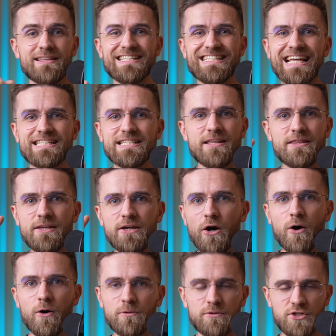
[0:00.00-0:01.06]
This isn't the
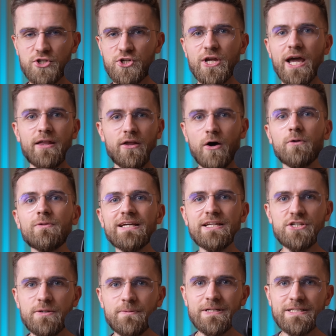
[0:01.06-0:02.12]
all chat-only
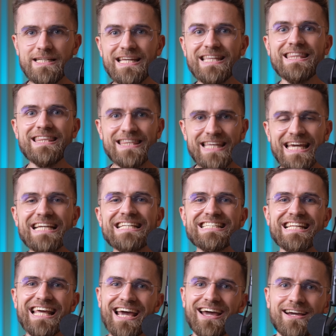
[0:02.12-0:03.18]
GPT, it thinks
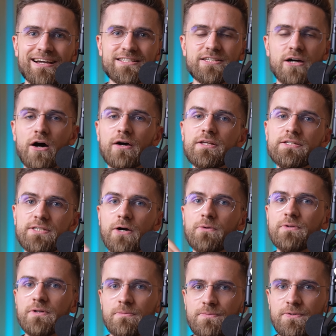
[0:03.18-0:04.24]
and acts on its
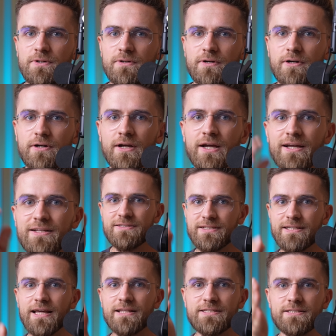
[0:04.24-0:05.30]
own computer to
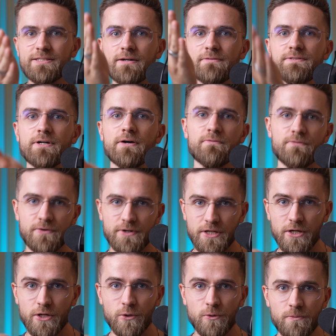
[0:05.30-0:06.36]
get stuff done for
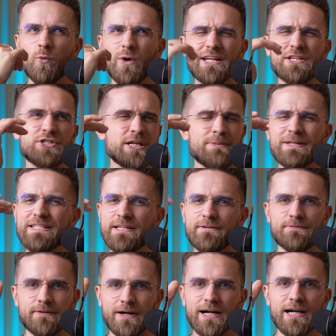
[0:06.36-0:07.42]
you. When
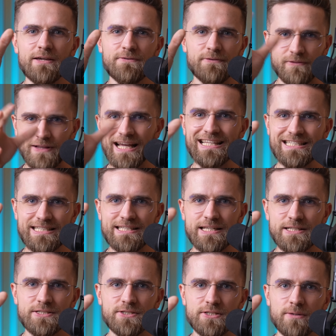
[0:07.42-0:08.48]
GPT-5 lands
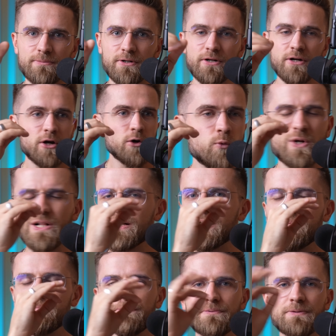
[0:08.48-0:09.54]
this summer, we'll
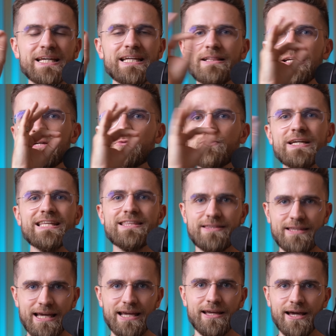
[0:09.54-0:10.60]
completely
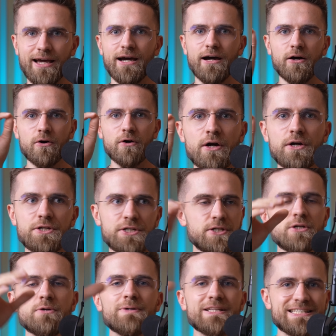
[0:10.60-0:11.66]
rethink how
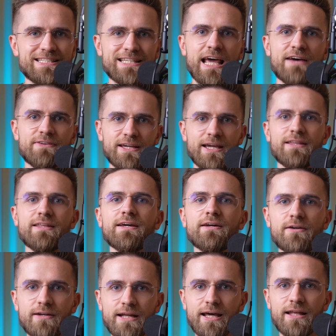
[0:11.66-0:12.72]
humans navigate the
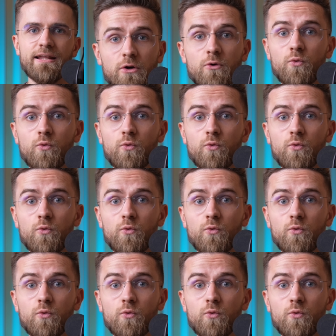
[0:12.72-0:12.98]
internet.